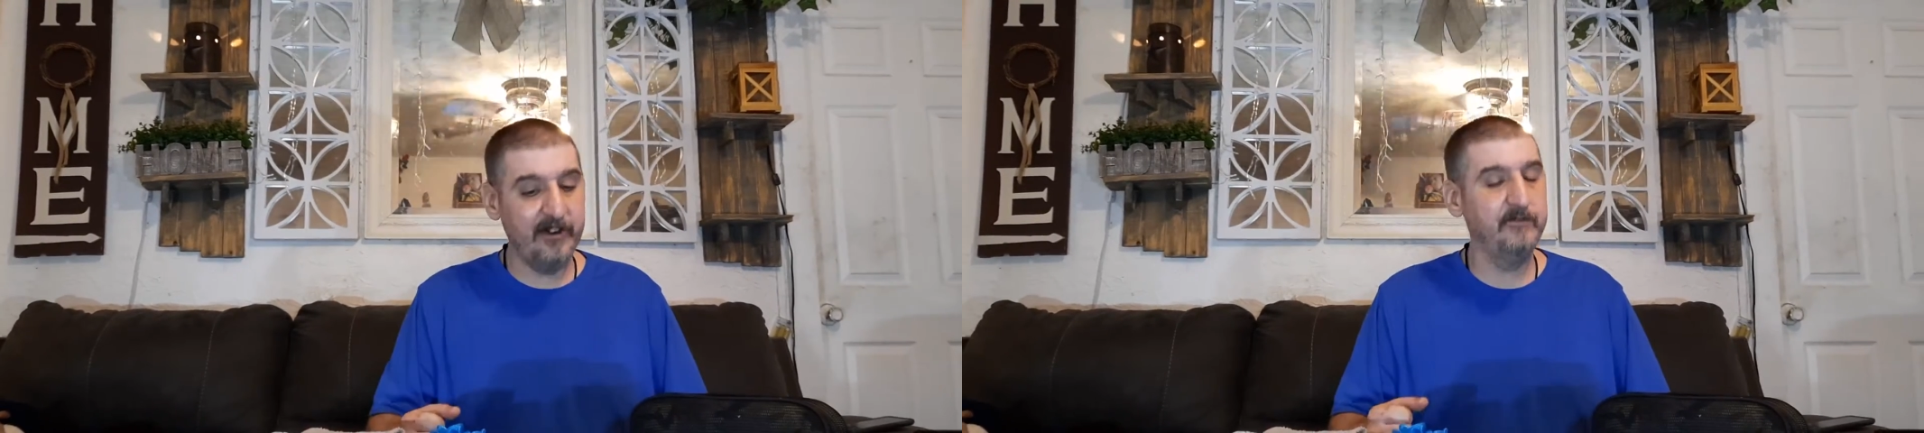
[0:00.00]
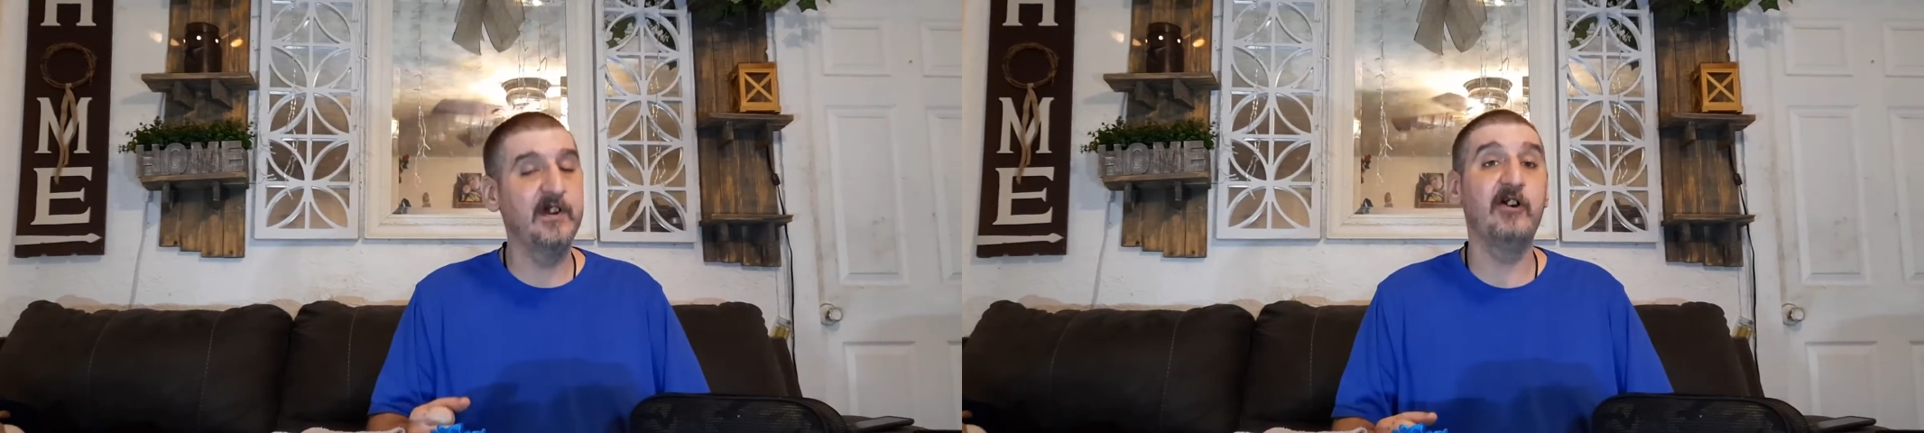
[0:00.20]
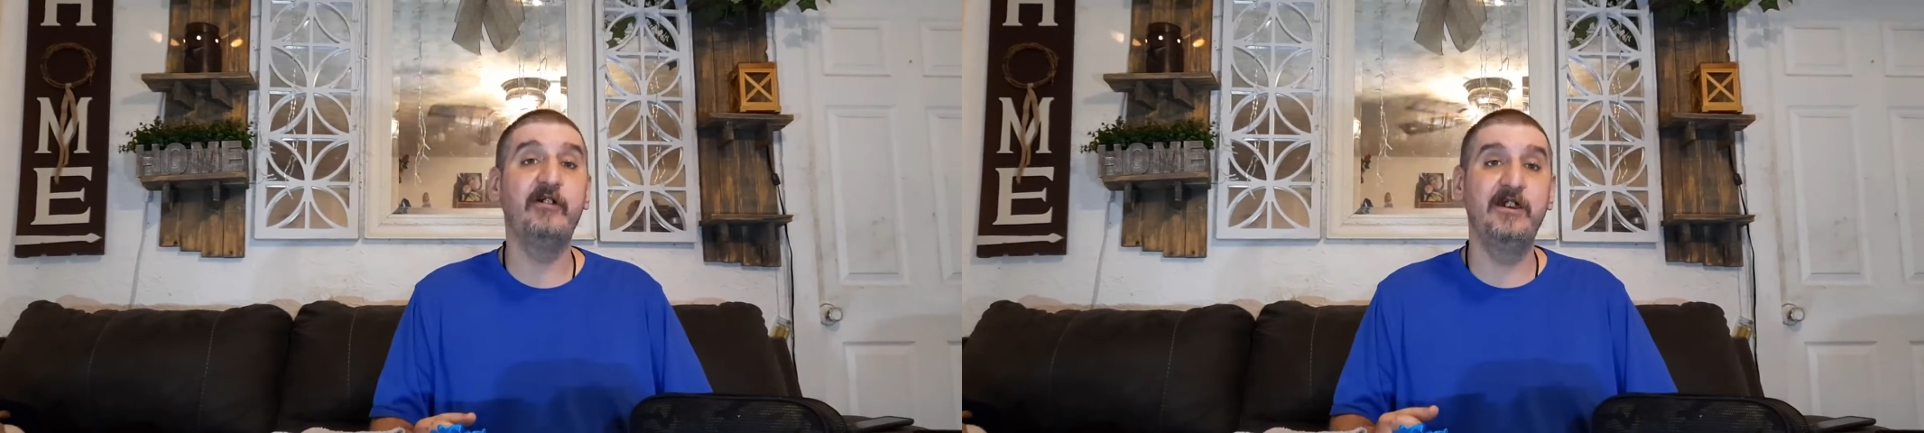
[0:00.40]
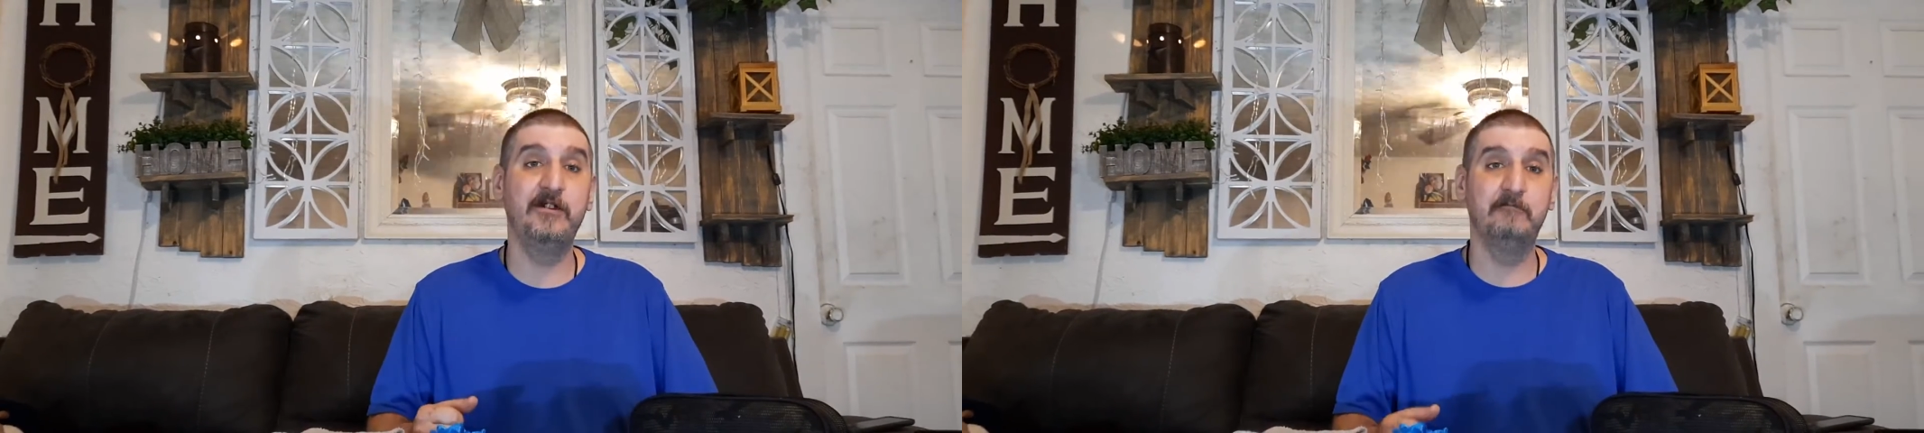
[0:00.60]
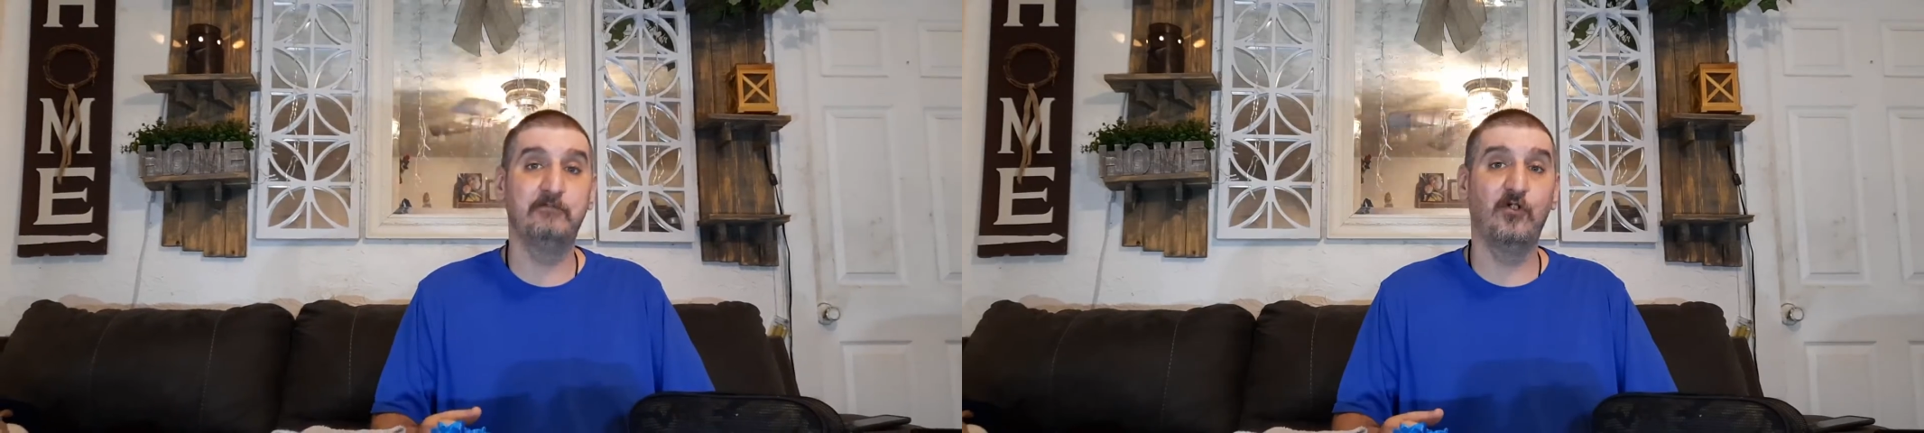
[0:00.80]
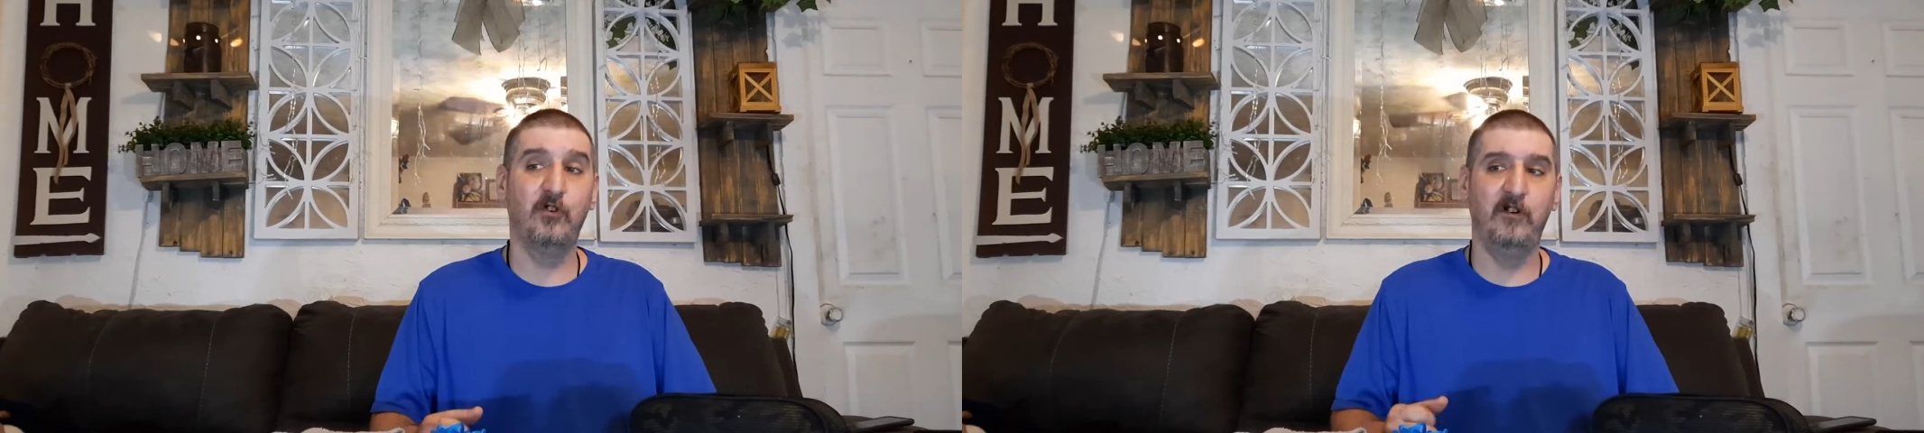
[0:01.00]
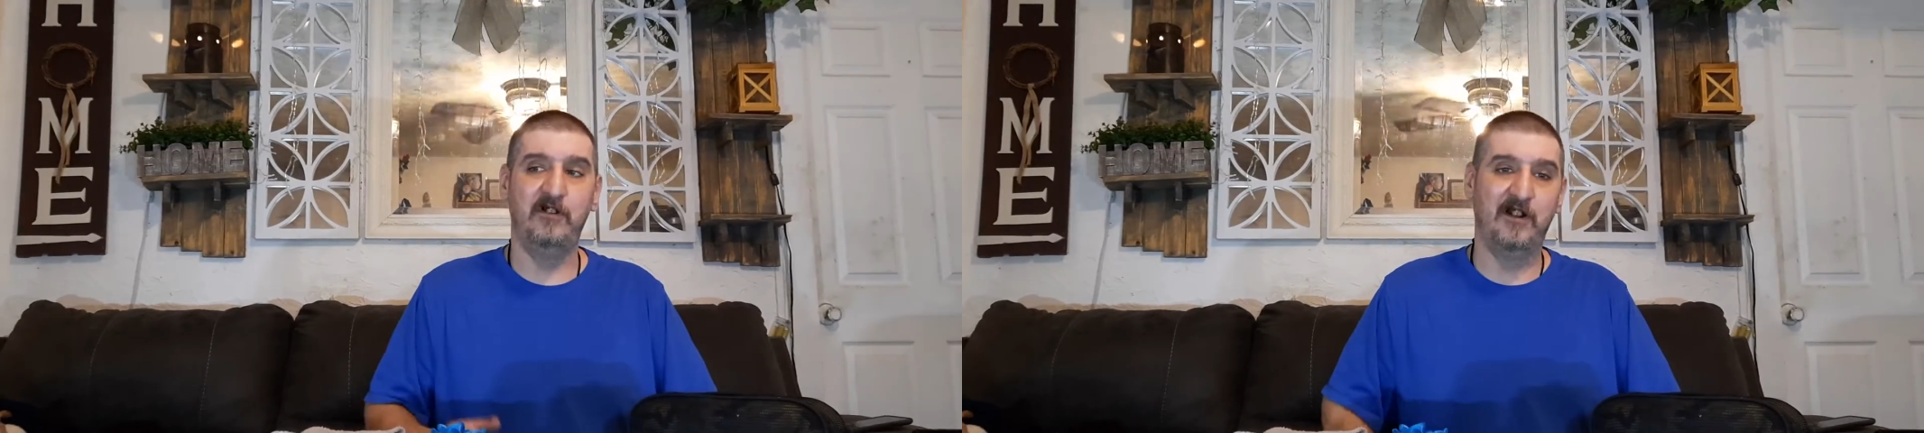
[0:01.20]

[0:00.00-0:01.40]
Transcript: very important.